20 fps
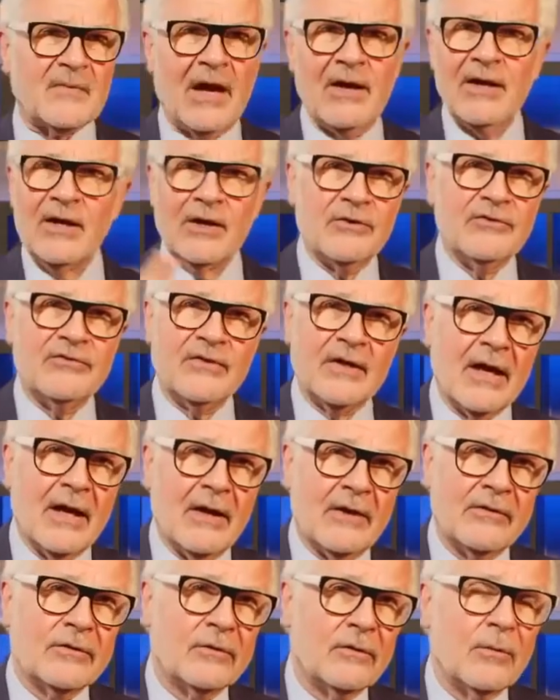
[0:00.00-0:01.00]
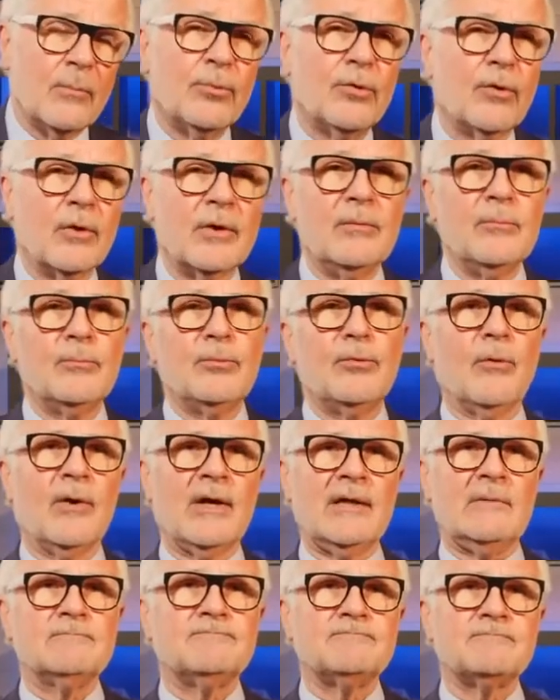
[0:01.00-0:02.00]
Now here's the other important
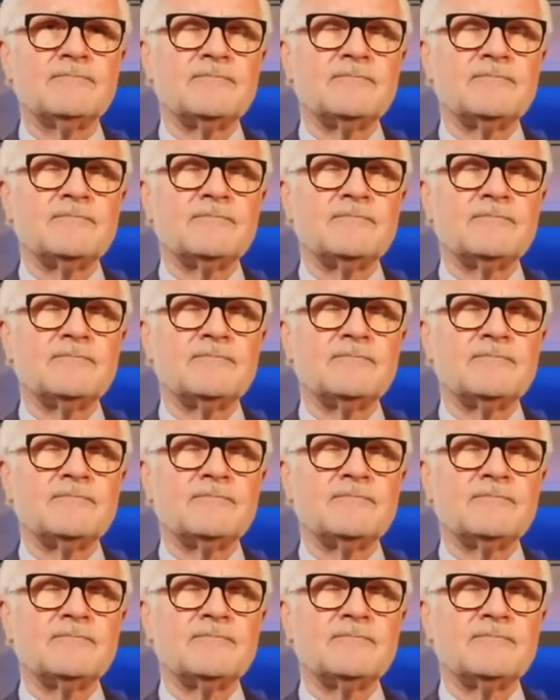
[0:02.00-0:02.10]
point.